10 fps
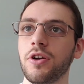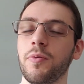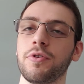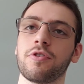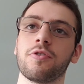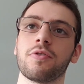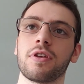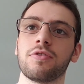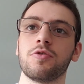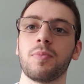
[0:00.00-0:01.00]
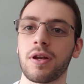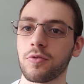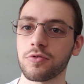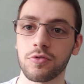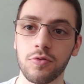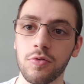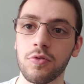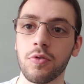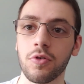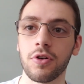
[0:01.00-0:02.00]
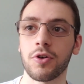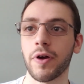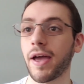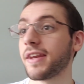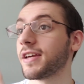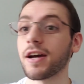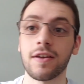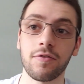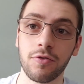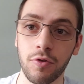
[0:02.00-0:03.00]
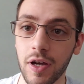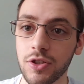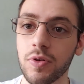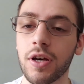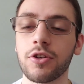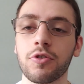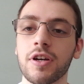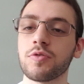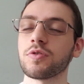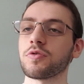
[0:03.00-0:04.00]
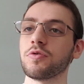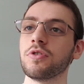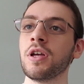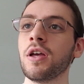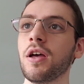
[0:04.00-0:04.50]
when you're going into medical school or any kind of undergraduate school,